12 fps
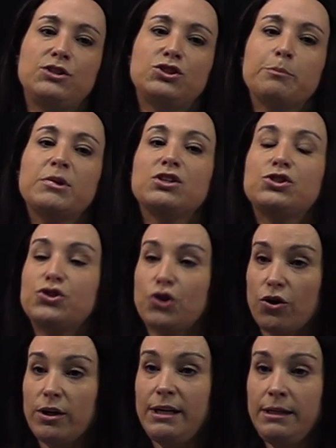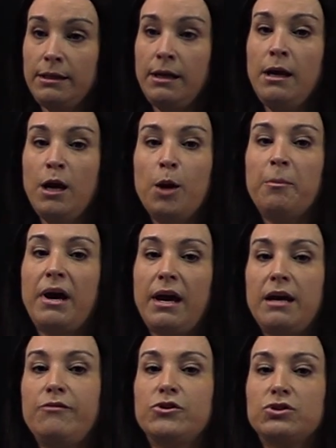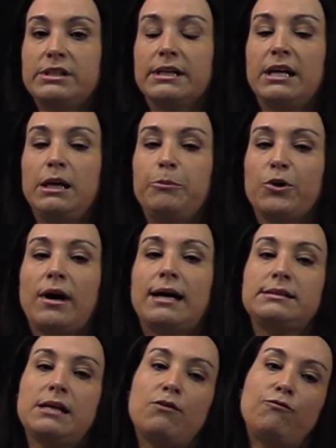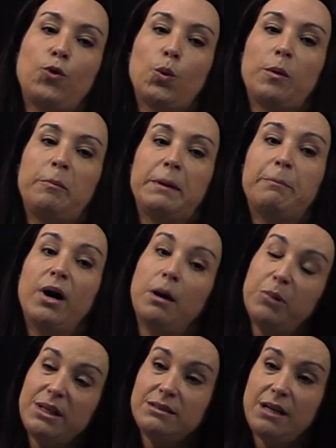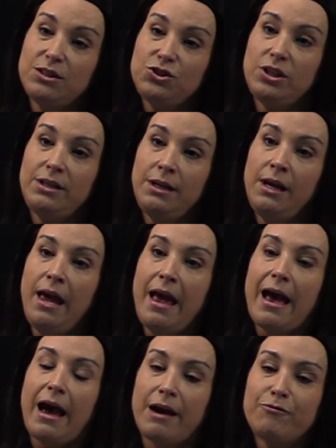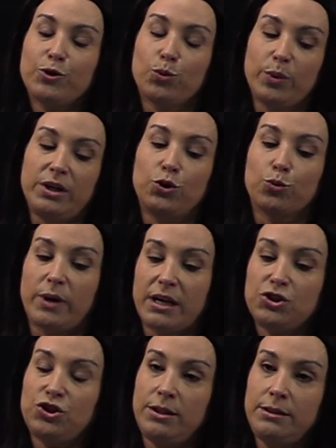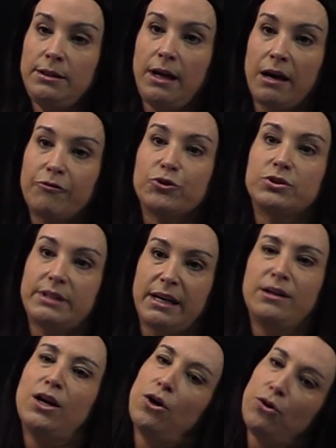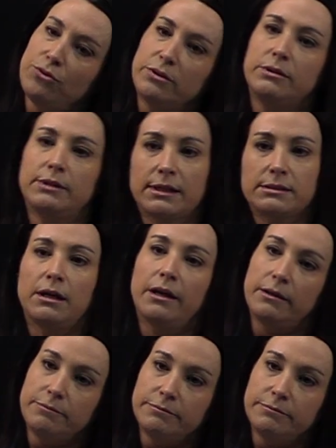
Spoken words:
Some concerning behaviors to keep your eyes out for would be public touching after redirection, after saying, no, that's not,